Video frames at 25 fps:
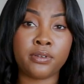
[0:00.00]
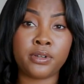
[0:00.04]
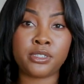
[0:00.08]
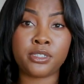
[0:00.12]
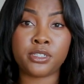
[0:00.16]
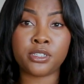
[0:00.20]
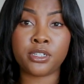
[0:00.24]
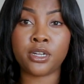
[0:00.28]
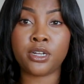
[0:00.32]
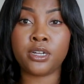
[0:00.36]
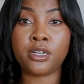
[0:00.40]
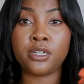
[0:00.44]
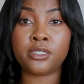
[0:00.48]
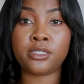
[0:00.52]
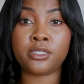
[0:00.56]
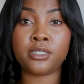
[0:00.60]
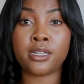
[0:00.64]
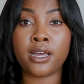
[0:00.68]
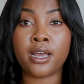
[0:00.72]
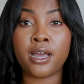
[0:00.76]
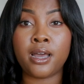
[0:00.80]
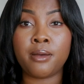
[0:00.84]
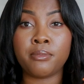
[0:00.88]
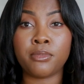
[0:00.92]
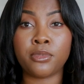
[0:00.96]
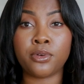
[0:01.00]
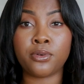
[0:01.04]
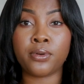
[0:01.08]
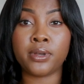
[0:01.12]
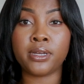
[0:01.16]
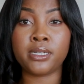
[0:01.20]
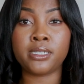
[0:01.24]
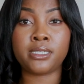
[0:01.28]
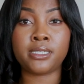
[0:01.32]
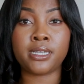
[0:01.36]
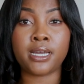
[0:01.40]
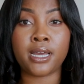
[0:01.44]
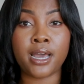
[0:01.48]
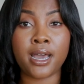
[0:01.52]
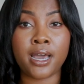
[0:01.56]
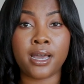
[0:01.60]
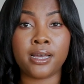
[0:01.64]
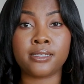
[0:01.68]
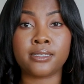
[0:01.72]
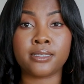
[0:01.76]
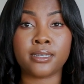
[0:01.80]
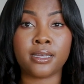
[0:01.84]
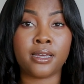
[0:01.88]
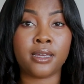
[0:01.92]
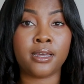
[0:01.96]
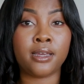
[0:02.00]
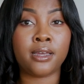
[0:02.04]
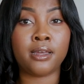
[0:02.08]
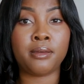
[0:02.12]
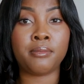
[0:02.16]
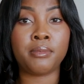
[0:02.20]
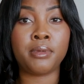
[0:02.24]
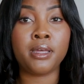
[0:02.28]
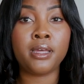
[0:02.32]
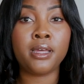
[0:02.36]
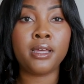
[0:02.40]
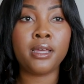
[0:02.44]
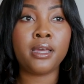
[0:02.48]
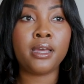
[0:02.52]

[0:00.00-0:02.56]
Richards that I'm going to ask him